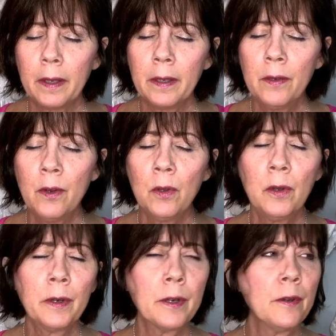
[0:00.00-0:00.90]
you no
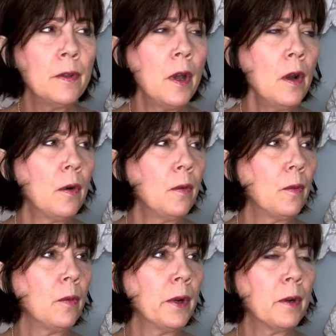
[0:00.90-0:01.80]
longer know
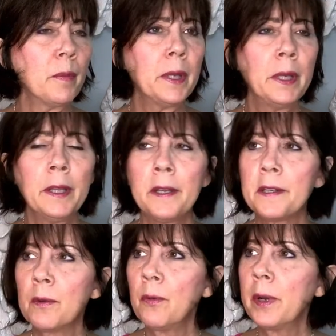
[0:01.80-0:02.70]
where it begins
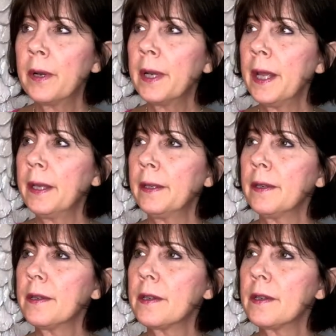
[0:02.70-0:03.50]
and where it ends.